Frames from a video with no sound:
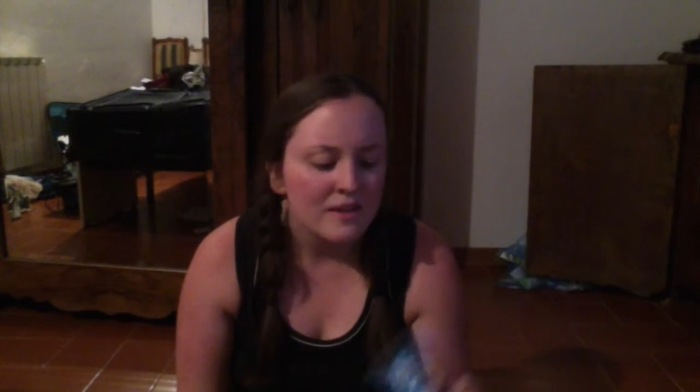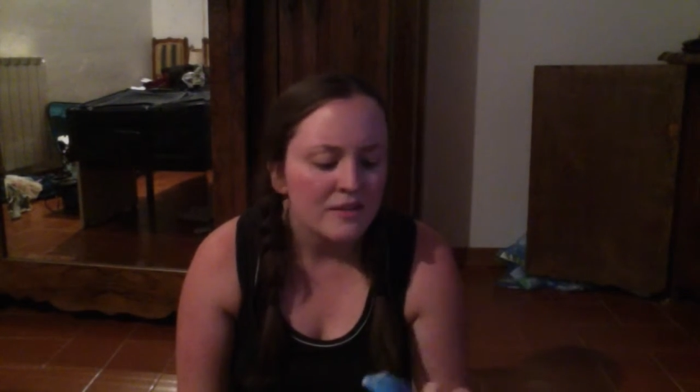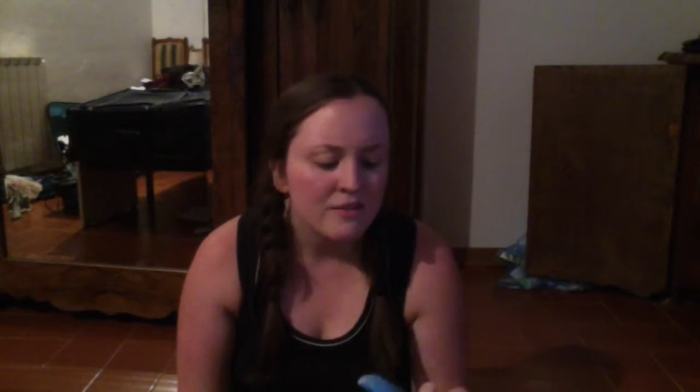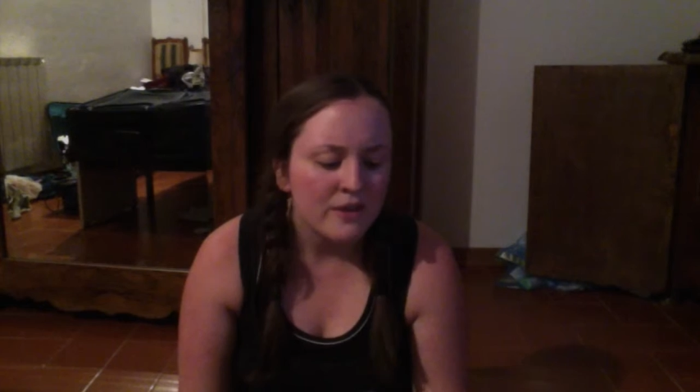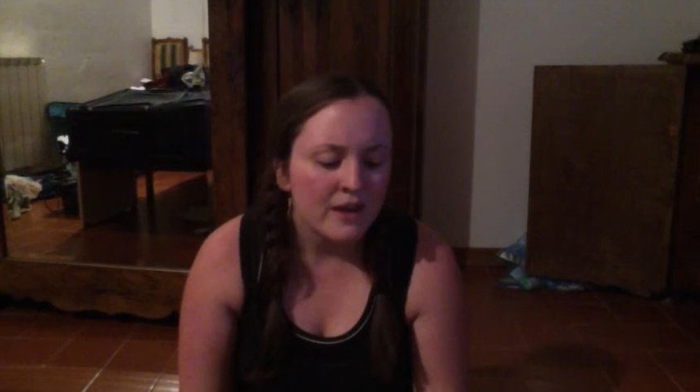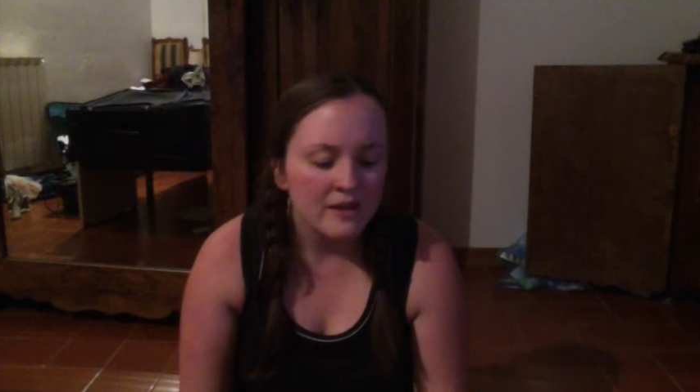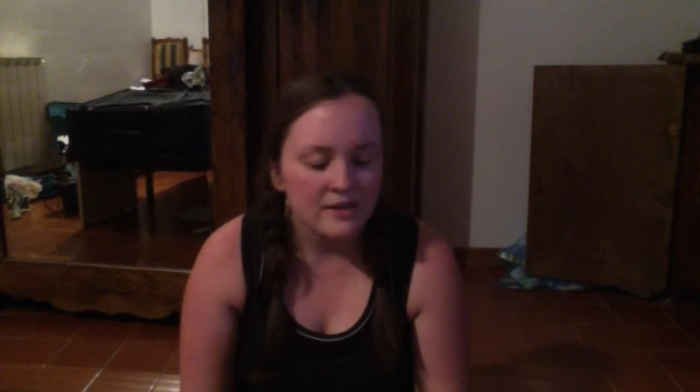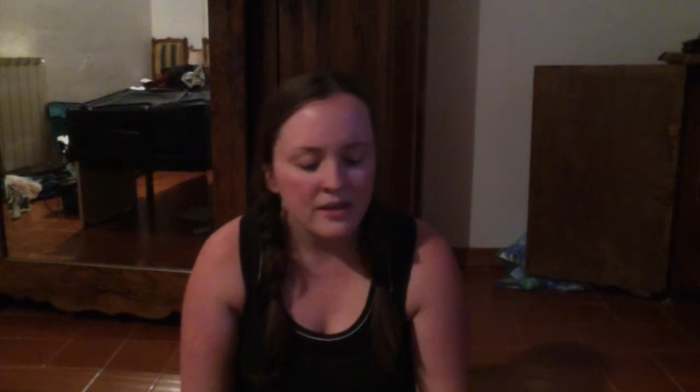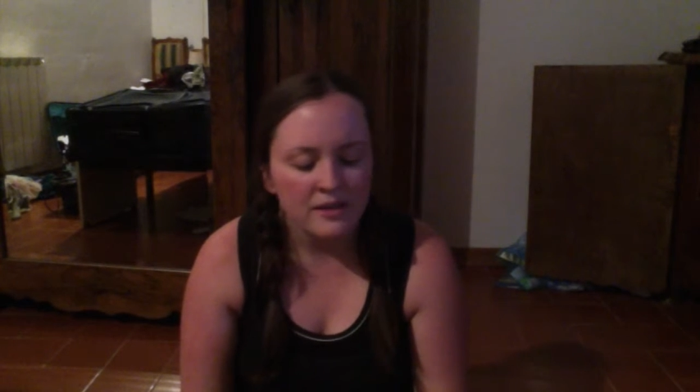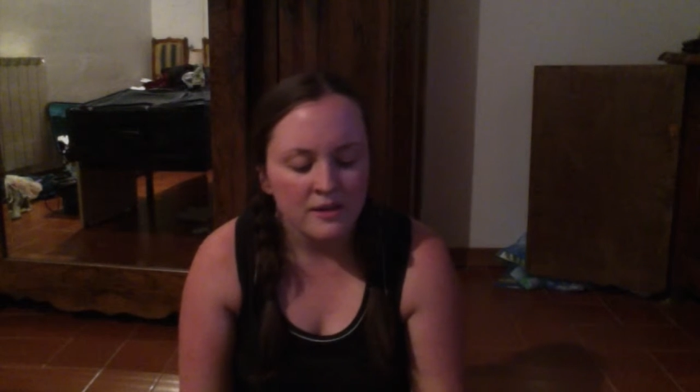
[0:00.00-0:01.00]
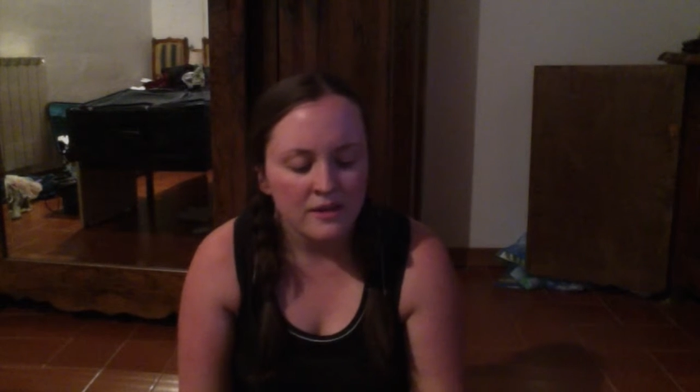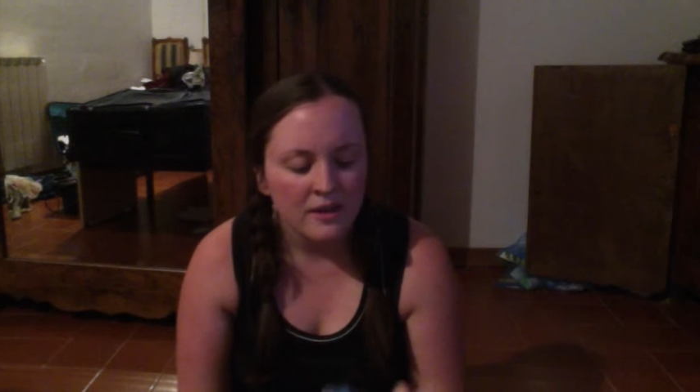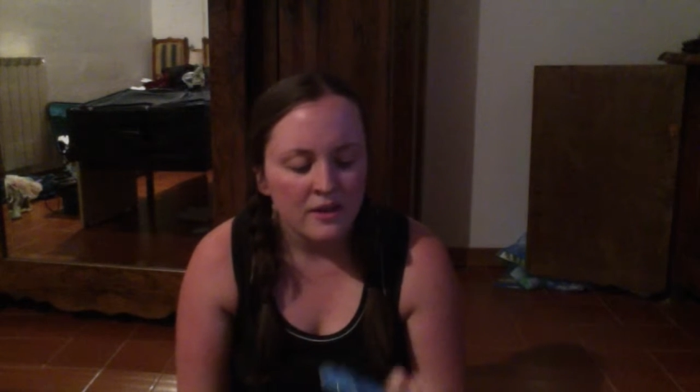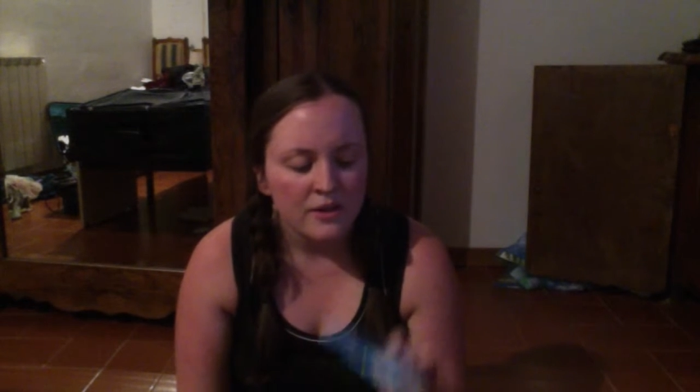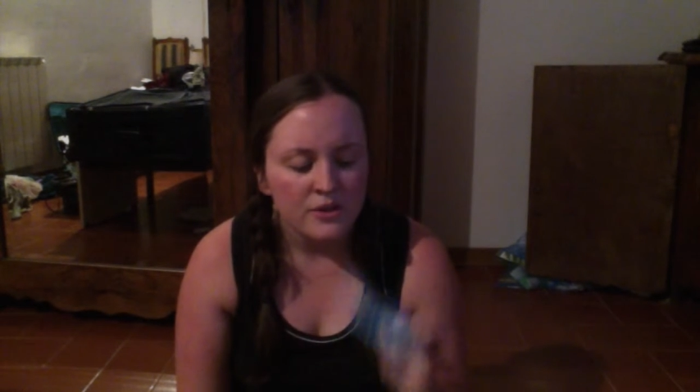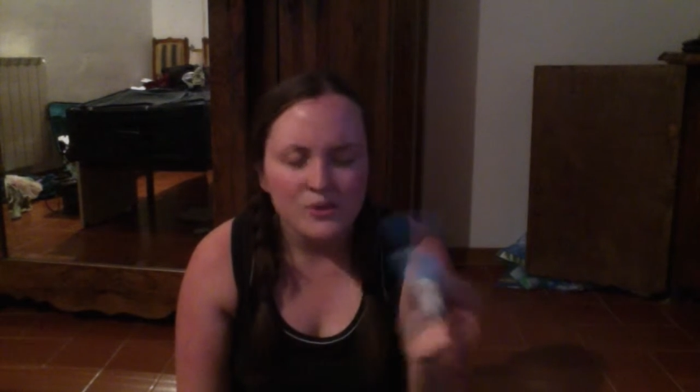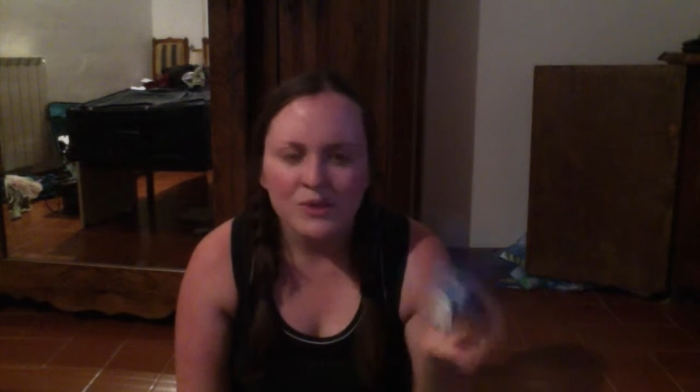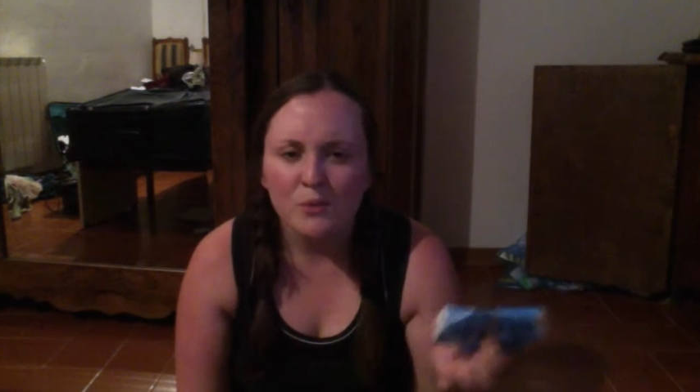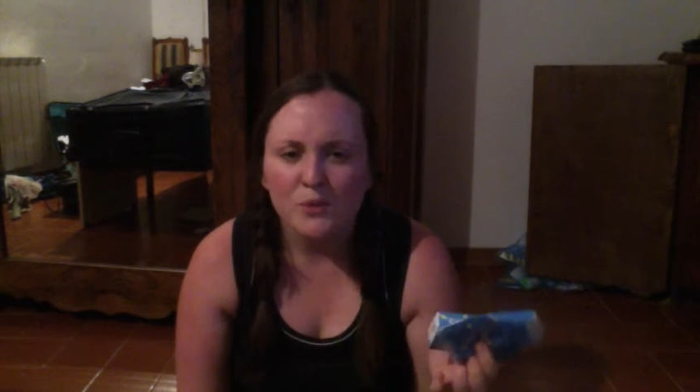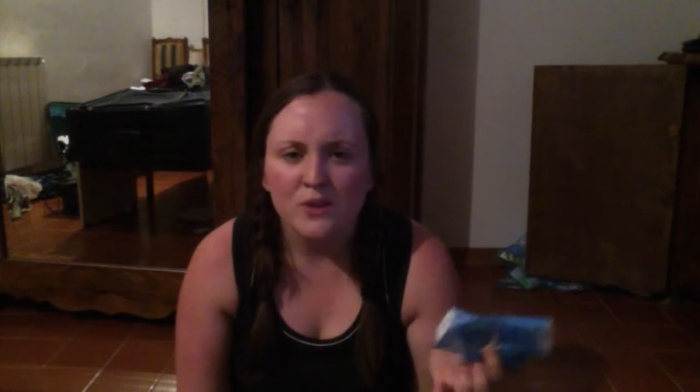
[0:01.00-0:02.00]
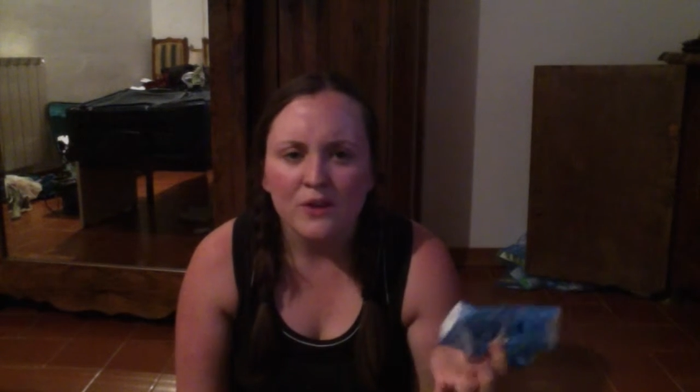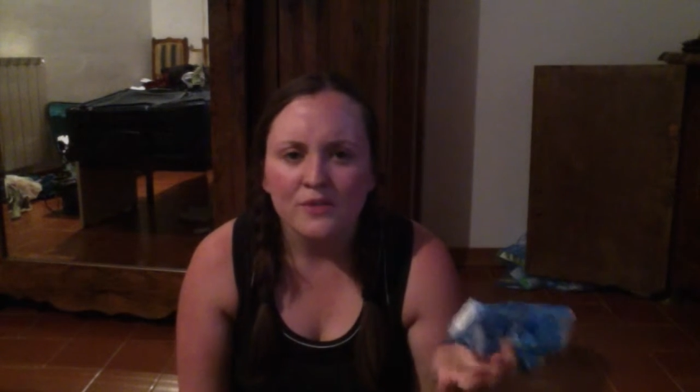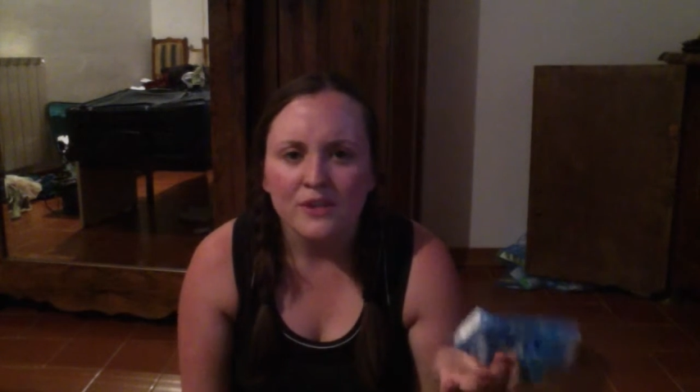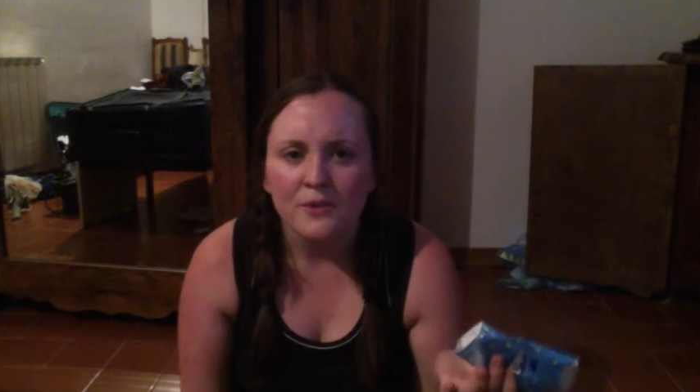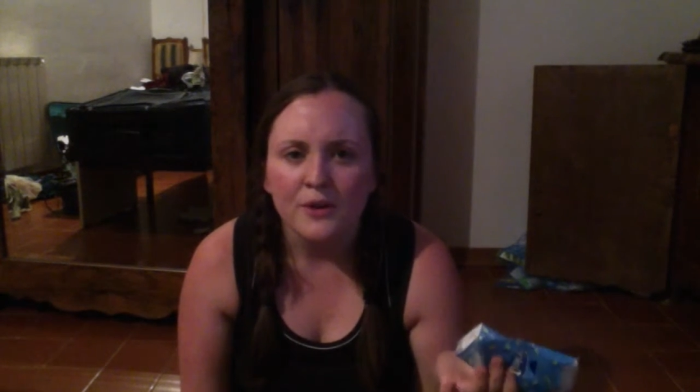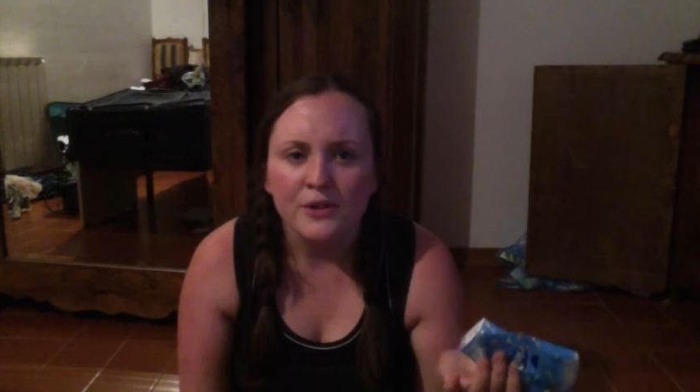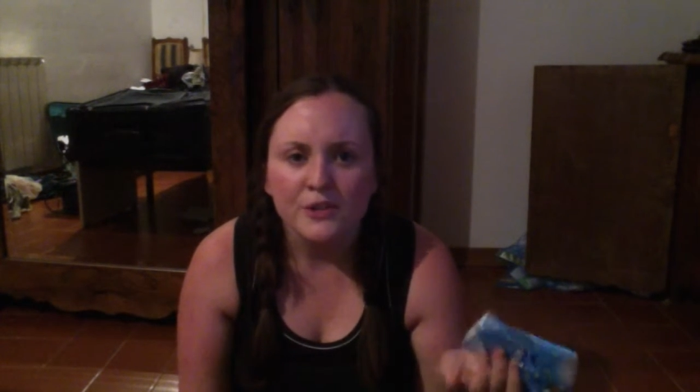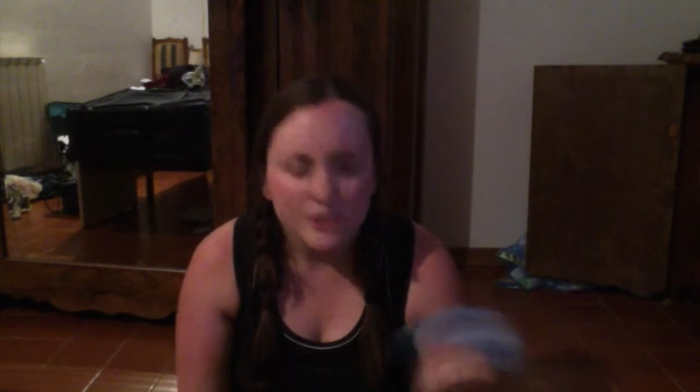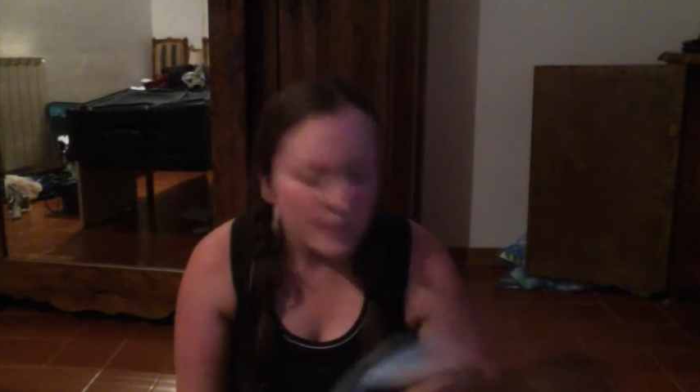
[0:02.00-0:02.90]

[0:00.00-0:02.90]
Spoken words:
in fact, use them most often at lunch.